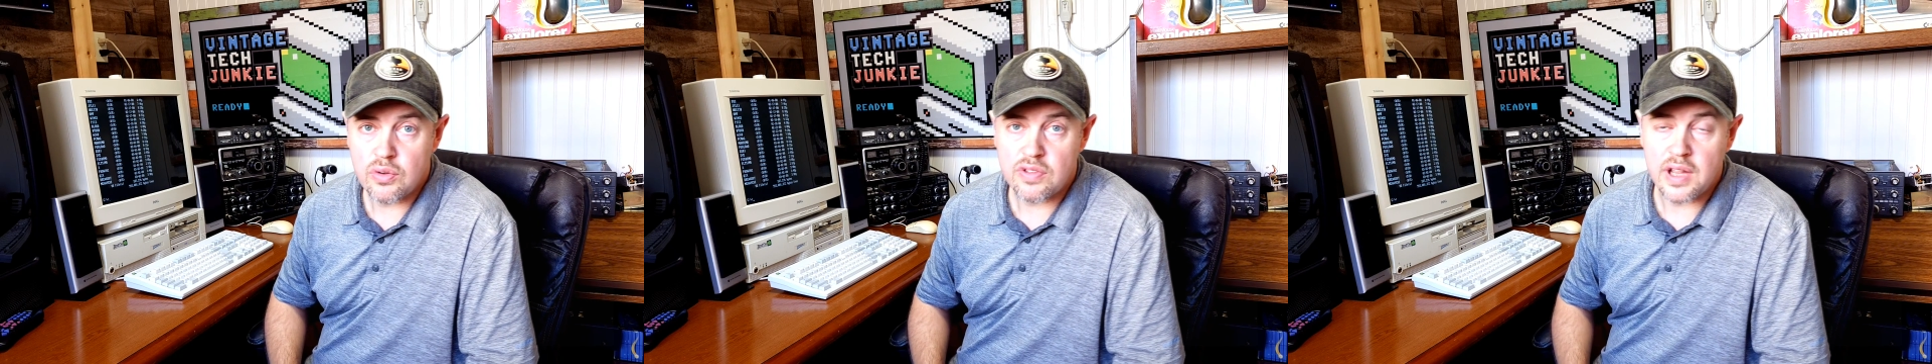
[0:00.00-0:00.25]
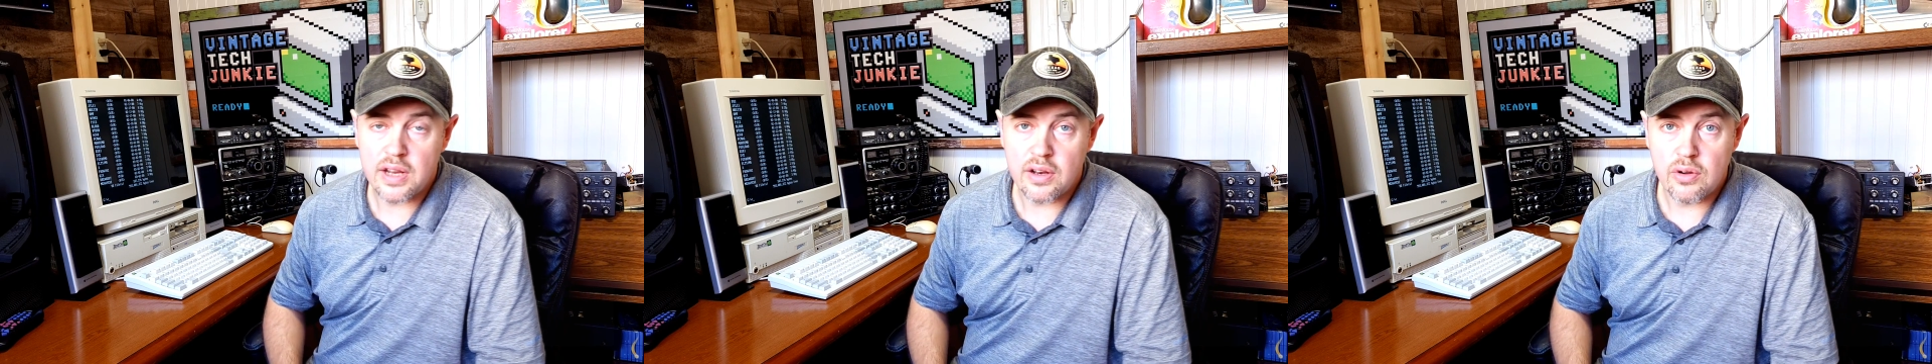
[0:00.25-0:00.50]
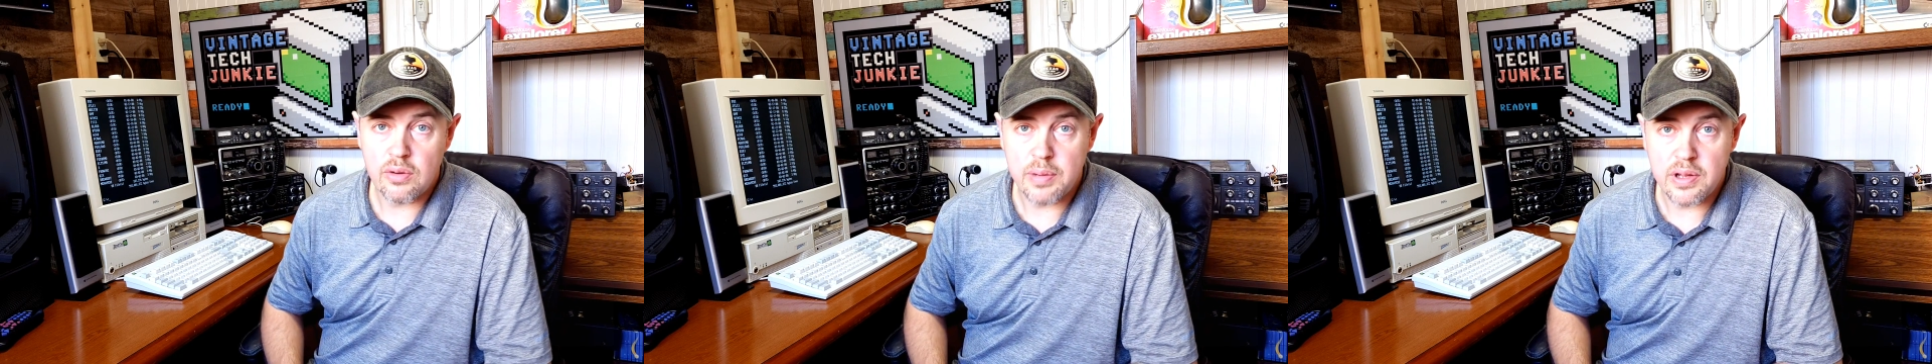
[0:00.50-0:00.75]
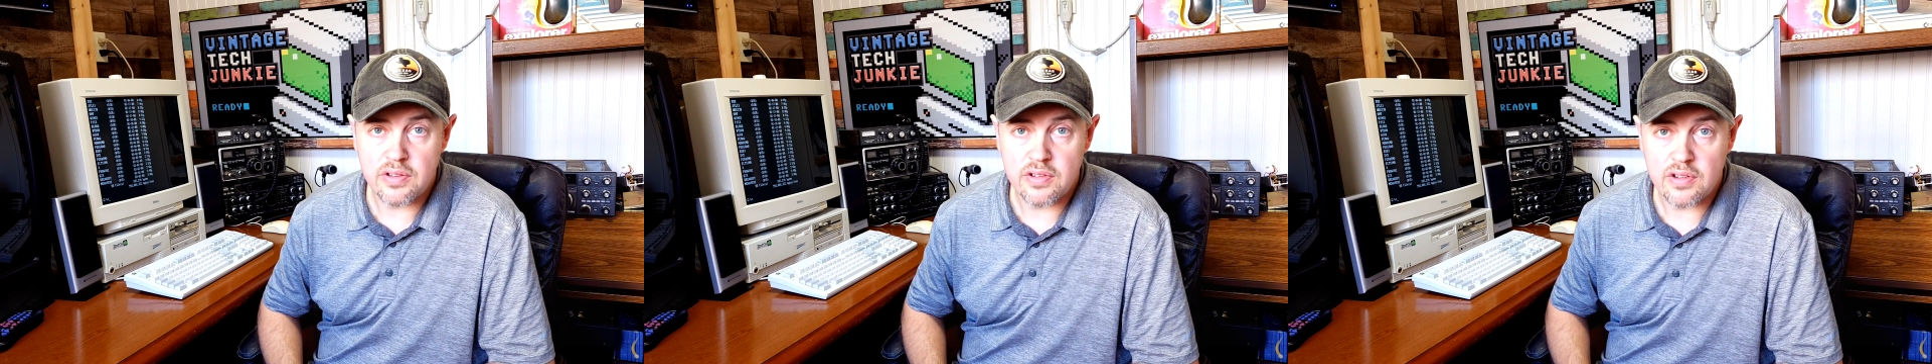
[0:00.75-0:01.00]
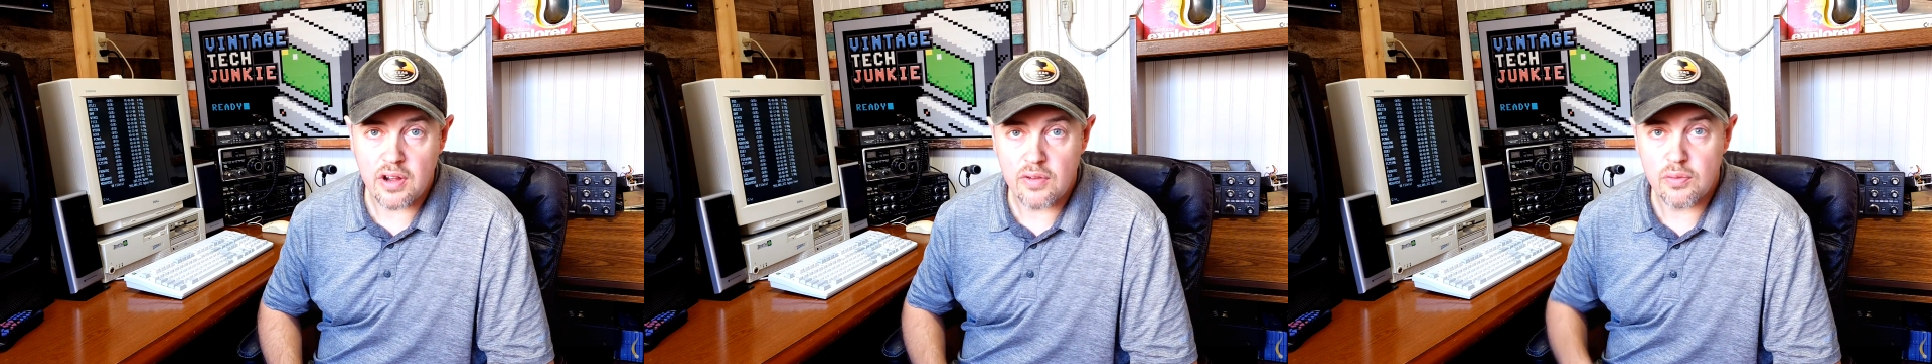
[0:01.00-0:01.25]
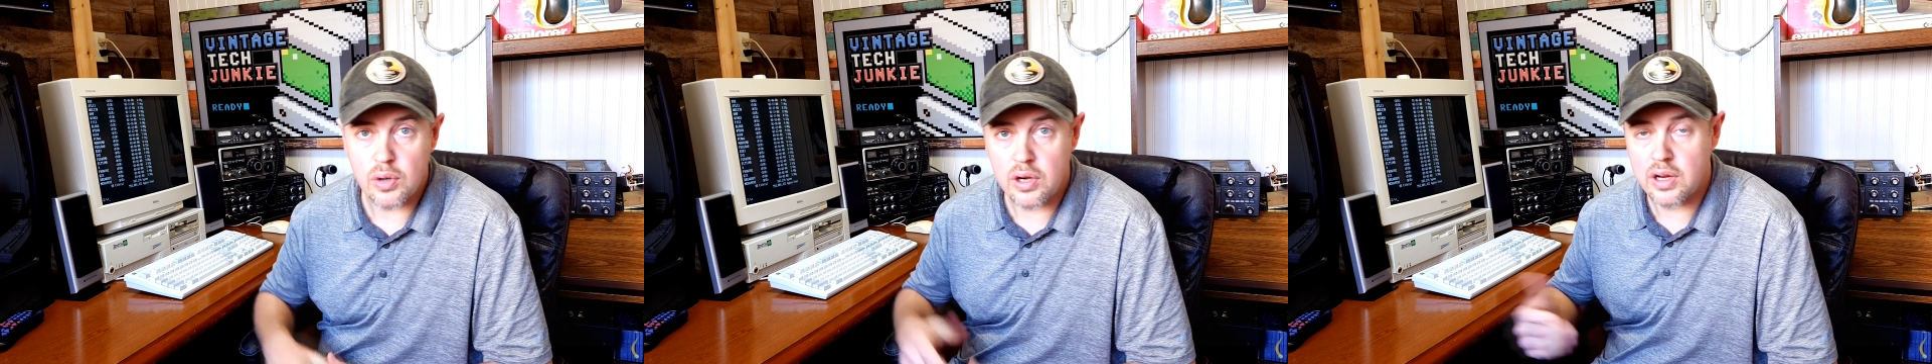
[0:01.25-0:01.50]
download a piece of
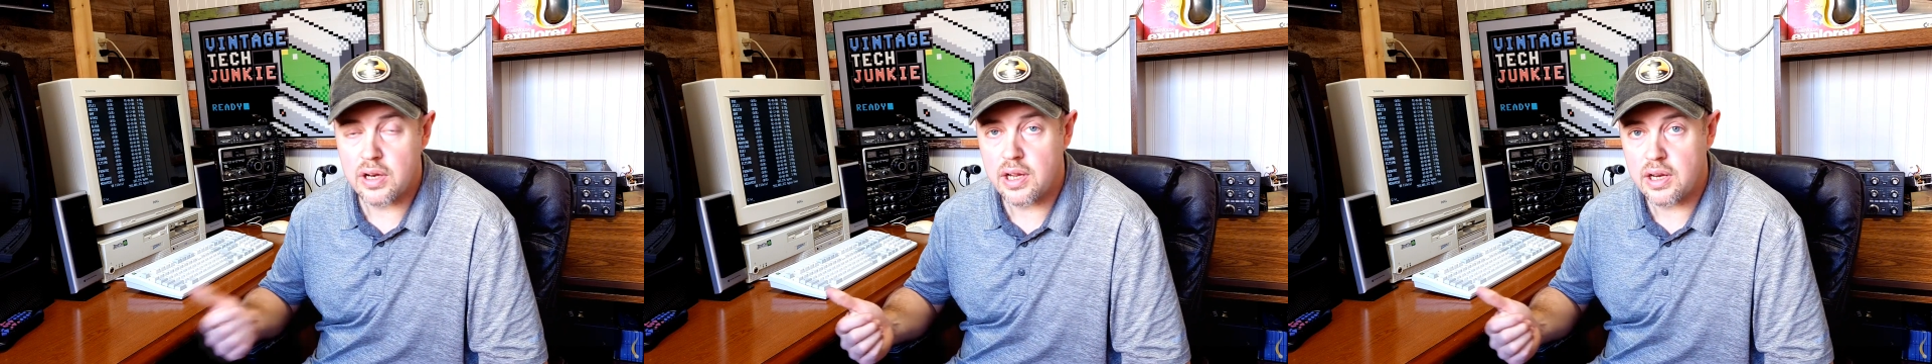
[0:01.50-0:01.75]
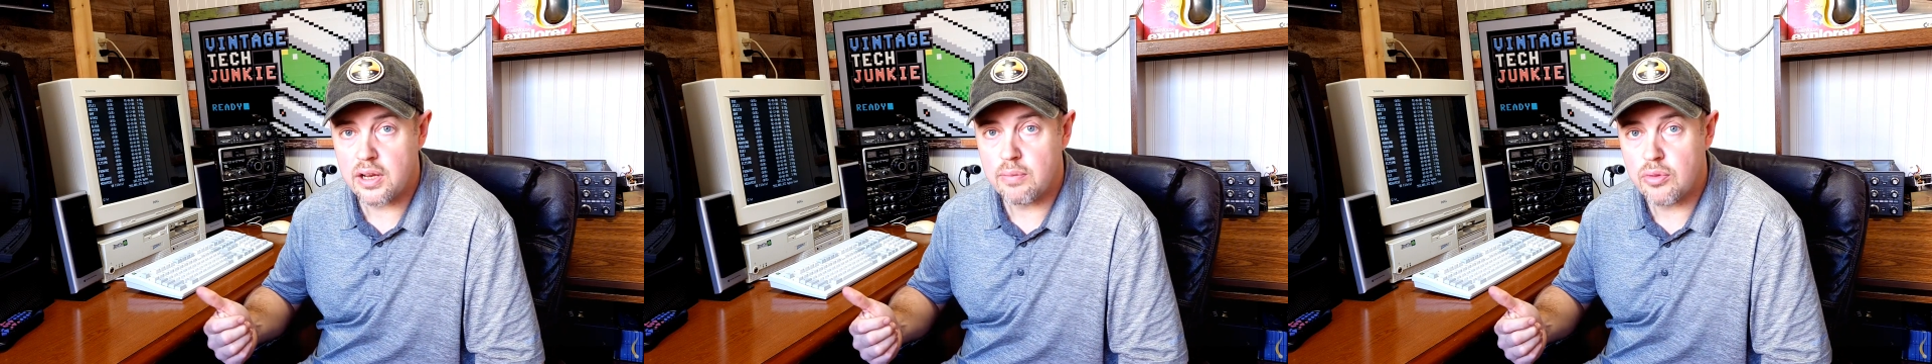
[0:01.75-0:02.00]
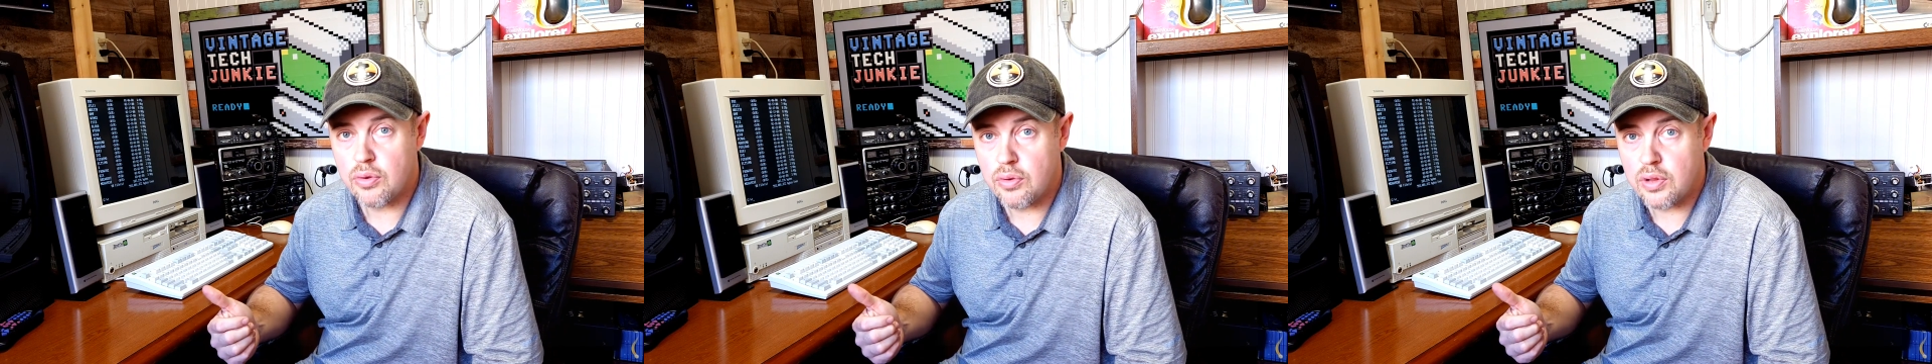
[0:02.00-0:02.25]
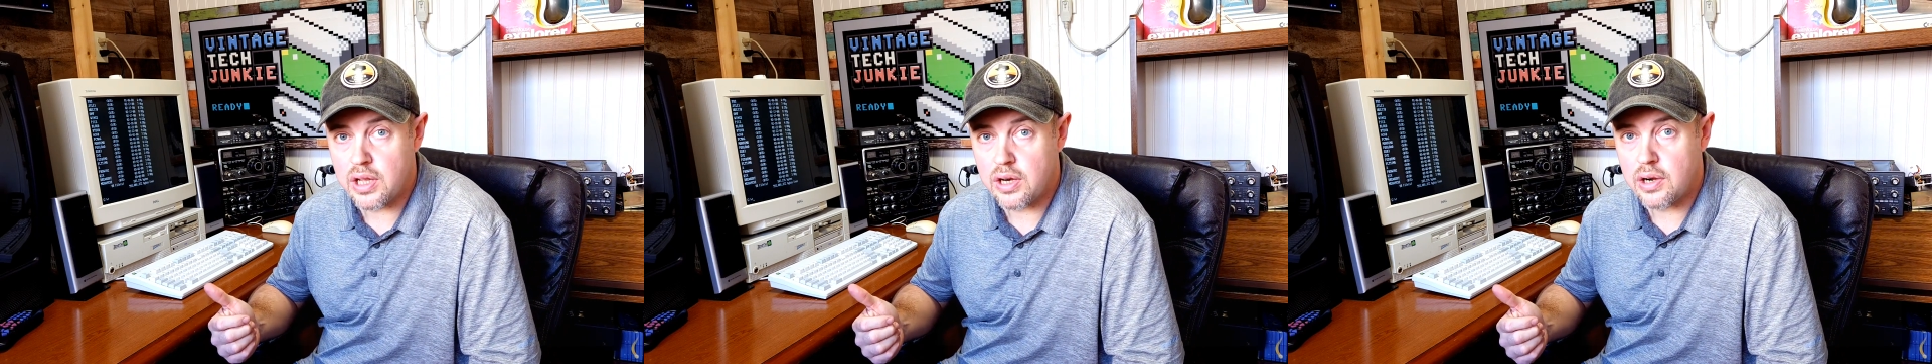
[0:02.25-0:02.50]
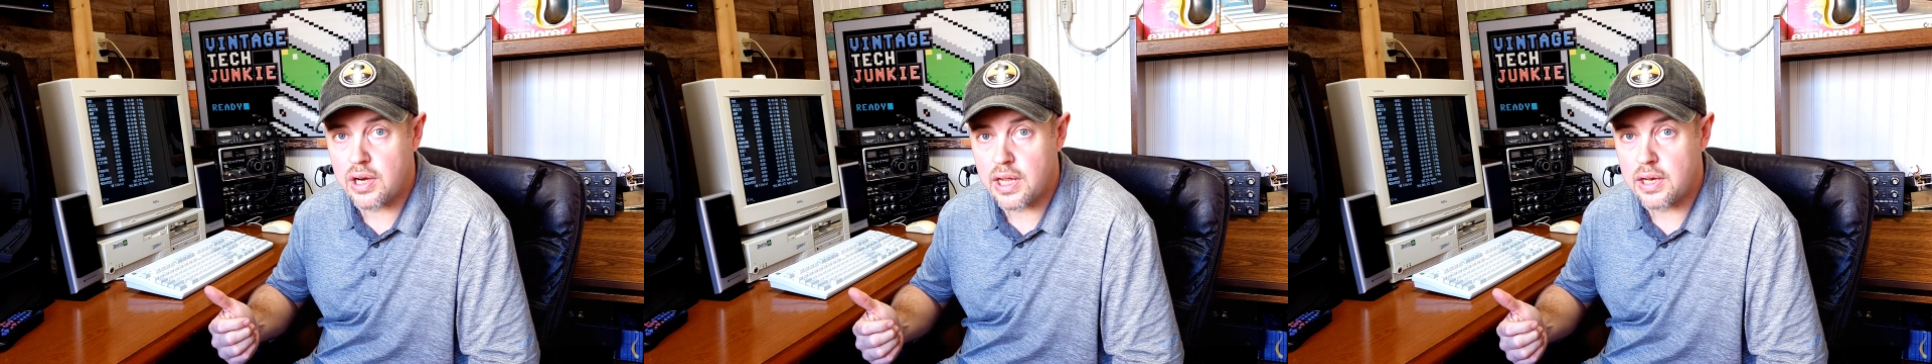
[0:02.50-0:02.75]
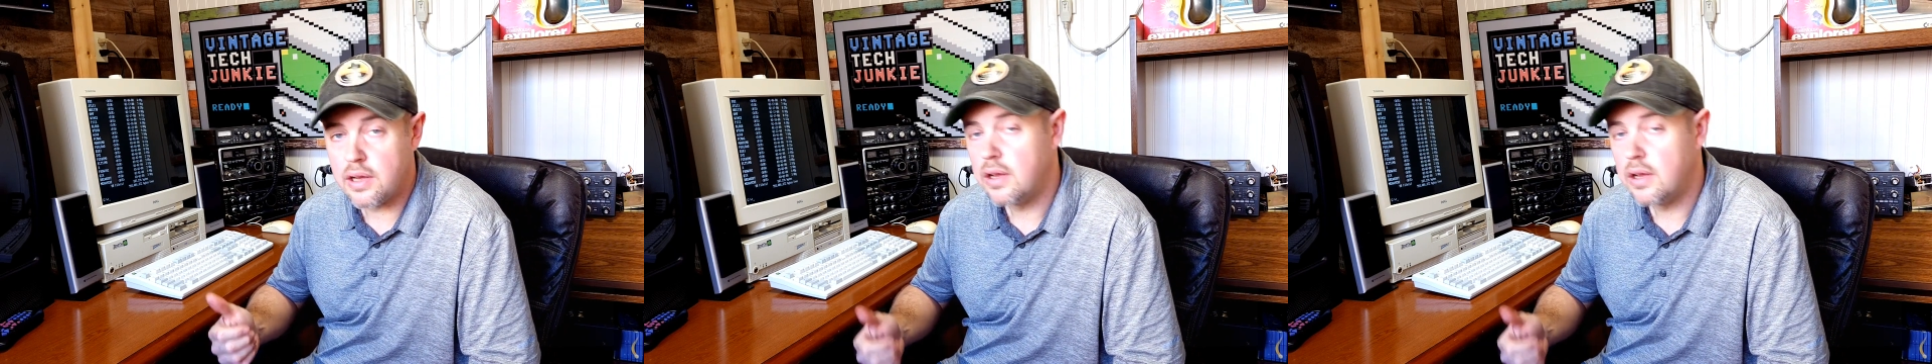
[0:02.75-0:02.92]
software and connect up through the internet.